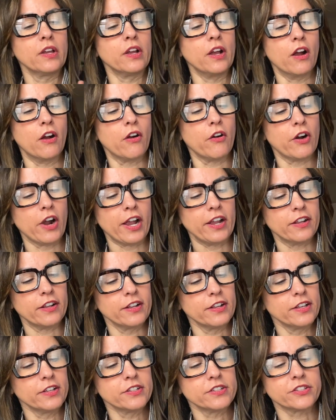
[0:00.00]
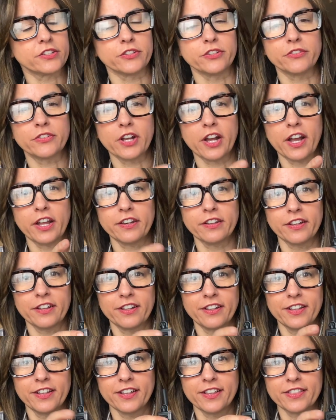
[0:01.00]
All right, so you've got
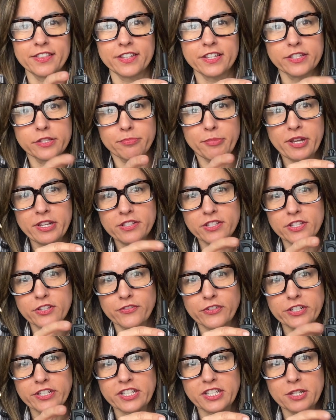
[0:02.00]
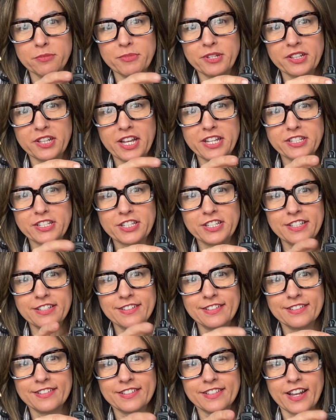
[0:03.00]
these buttons for stimulation
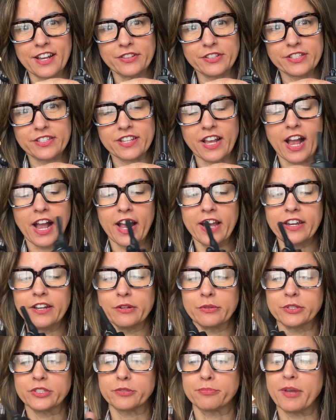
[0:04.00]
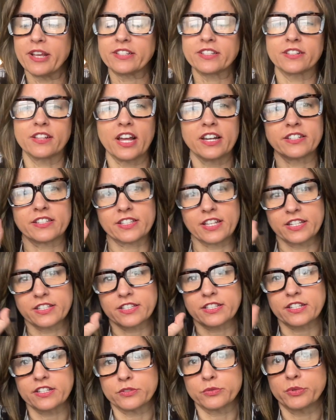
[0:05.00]
down the side, which makes a lot of
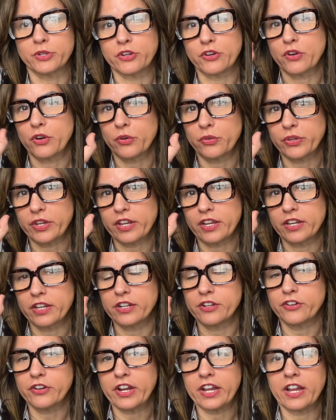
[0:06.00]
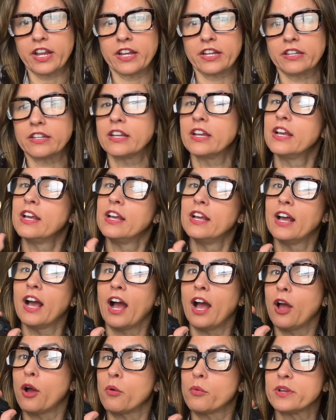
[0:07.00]
sense because when you're holding it in your hand,
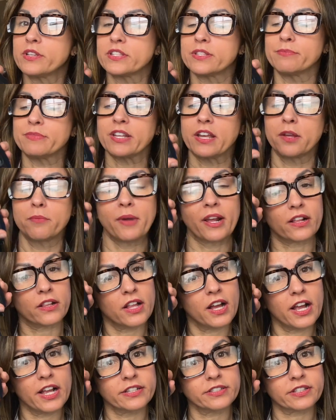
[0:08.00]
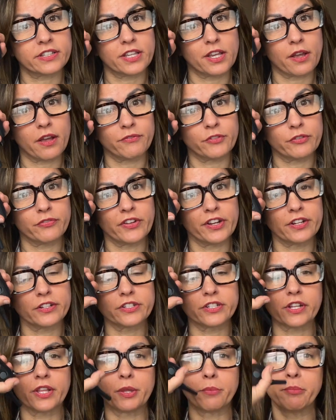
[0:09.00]
I always am telling my clients, keep your
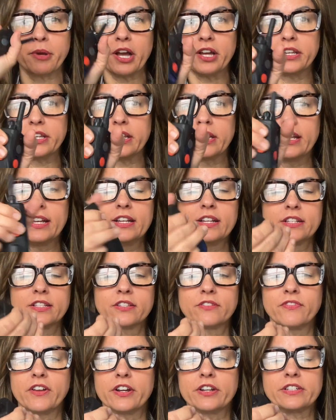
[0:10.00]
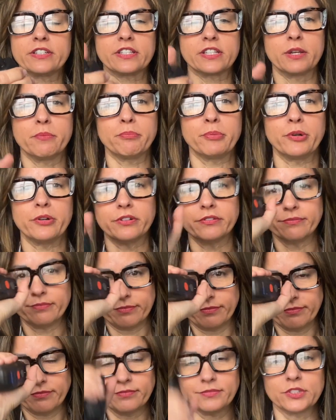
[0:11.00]
fingers on the button. It's very simple.
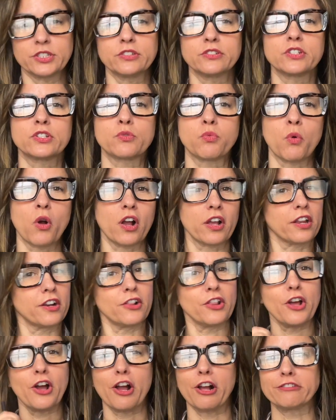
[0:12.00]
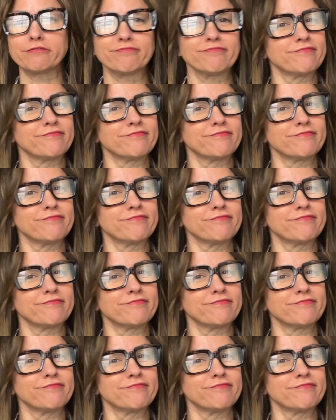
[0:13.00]
You're just walking along.